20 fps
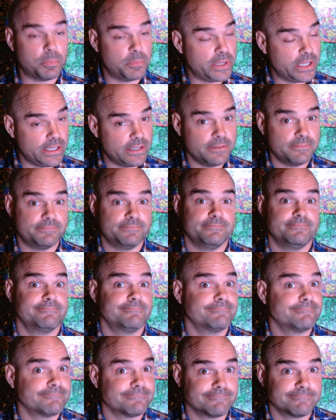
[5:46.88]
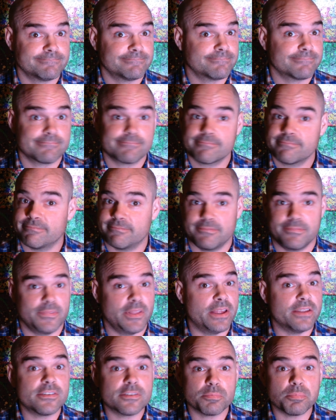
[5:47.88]
me,
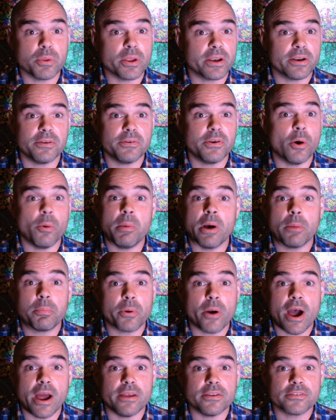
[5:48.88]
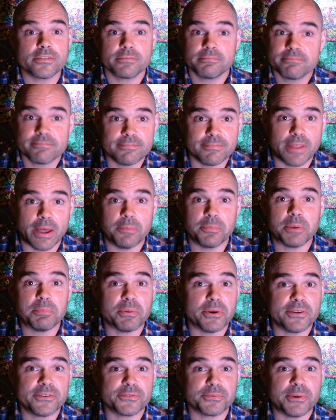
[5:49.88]
let's split a Nobel Prize. That'd be
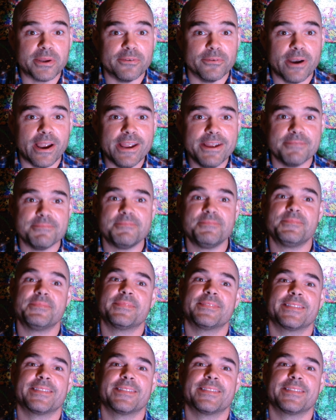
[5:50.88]
pretty sweet, right?